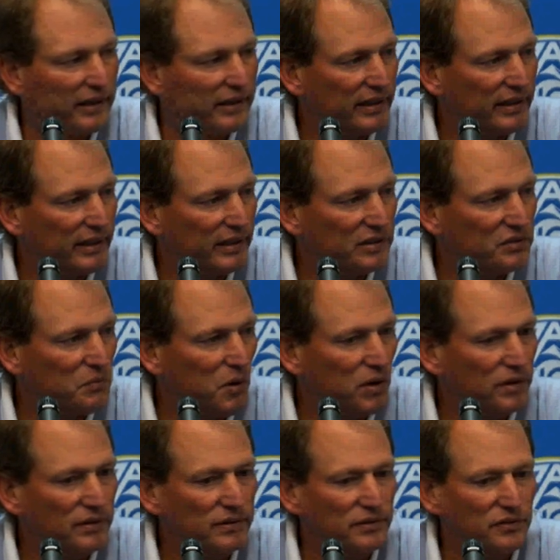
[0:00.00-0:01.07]
I think that's
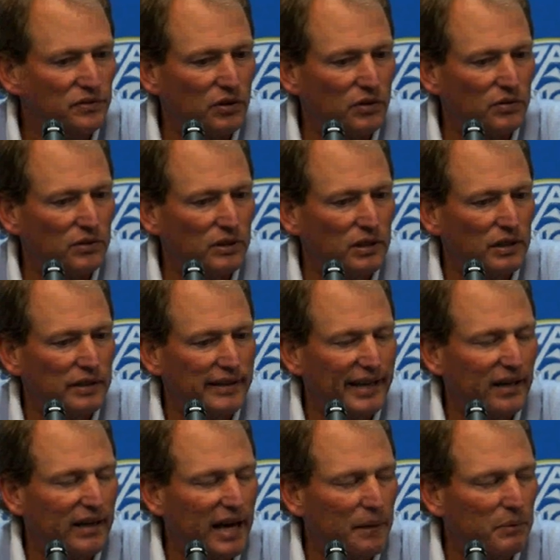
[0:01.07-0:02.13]
smart, and so
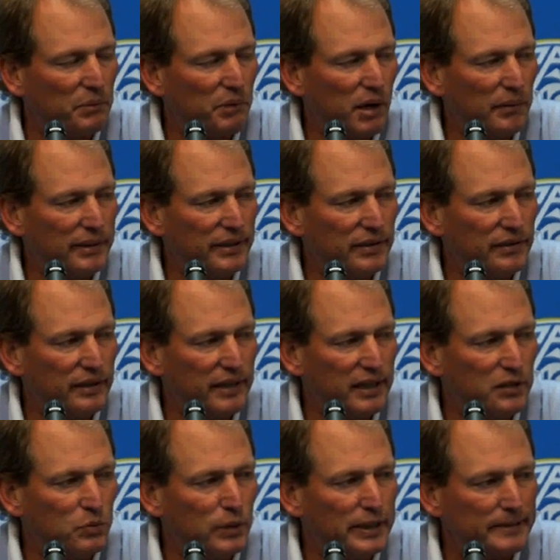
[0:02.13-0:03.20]
that'll happen probably here in the
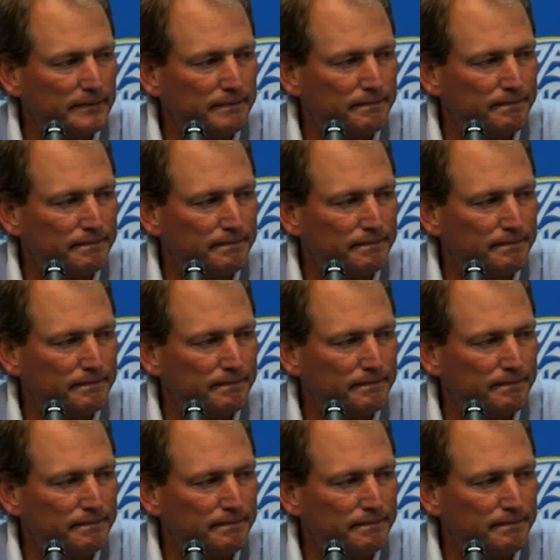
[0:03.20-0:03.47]
next week.